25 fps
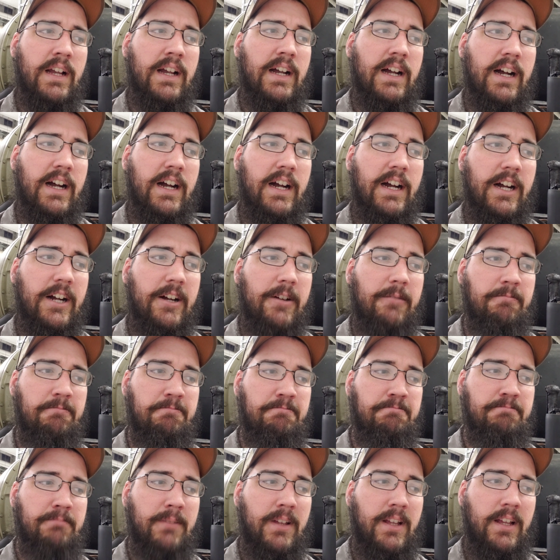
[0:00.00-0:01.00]
Um,
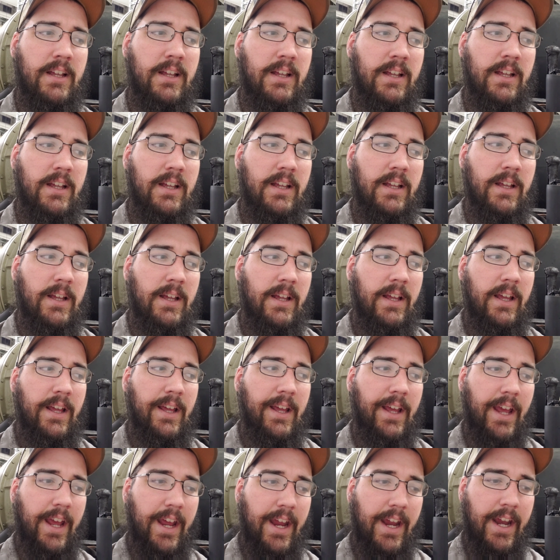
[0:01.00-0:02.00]

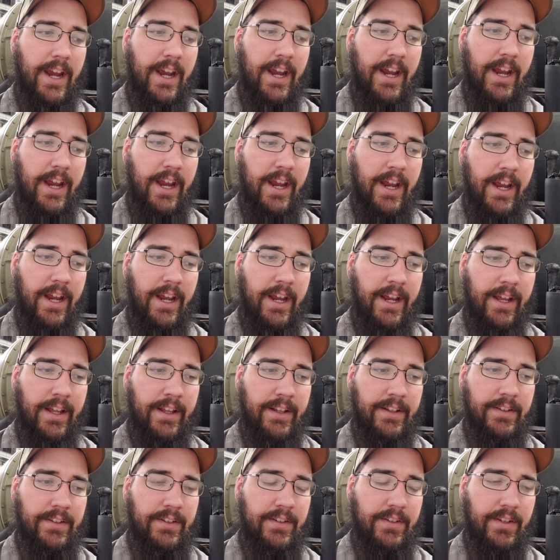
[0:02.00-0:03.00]

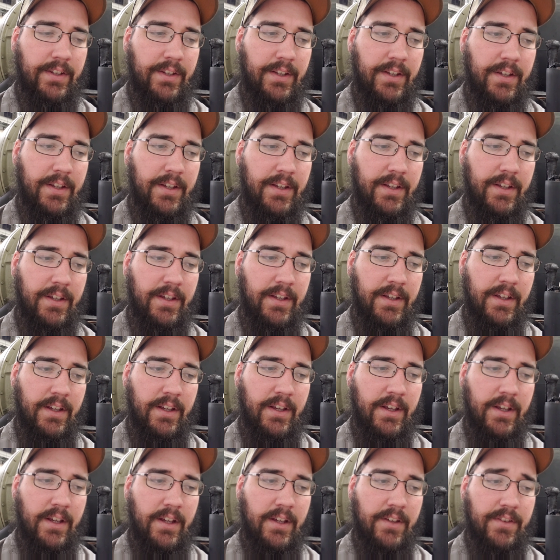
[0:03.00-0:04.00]
and
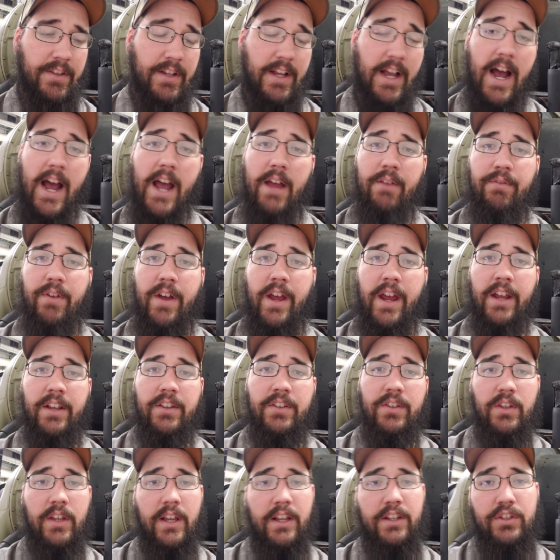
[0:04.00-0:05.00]
the guide
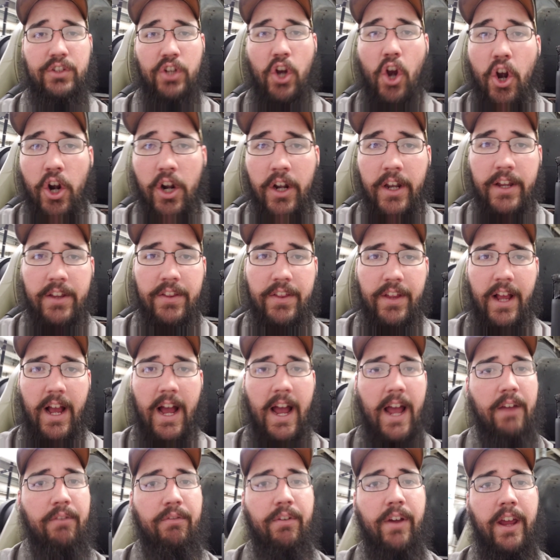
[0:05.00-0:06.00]
vanes, externally, the
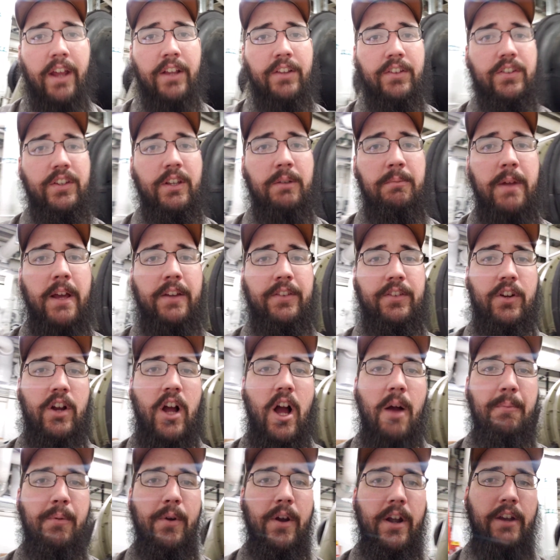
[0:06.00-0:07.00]
guide vanes seem like they're
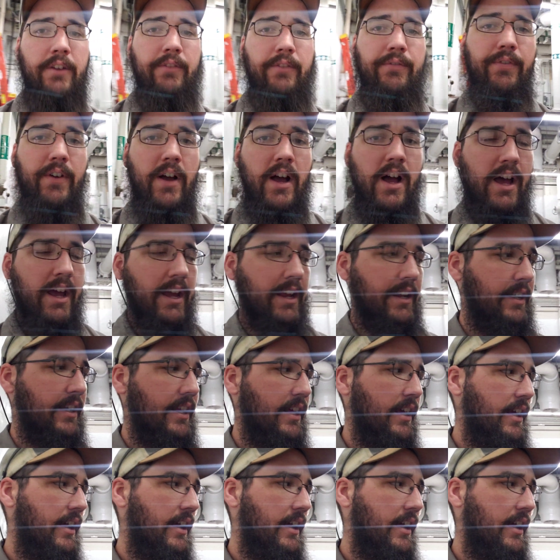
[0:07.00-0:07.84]
operating fine.